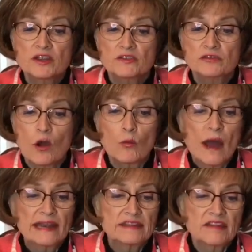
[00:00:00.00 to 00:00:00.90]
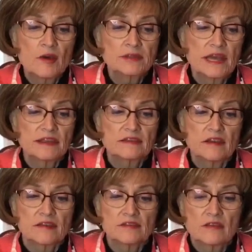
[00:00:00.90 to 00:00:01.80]
You don't want it down like
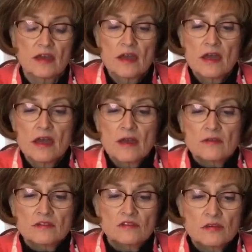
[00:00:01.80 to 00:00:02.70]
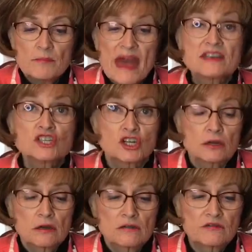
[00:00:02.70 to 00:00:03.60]
this to
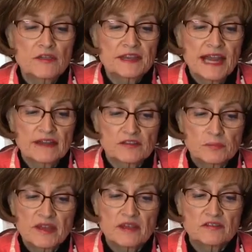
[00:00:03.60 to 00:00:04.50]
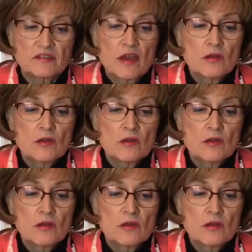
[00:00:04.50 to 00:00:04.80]
measure for the next piece.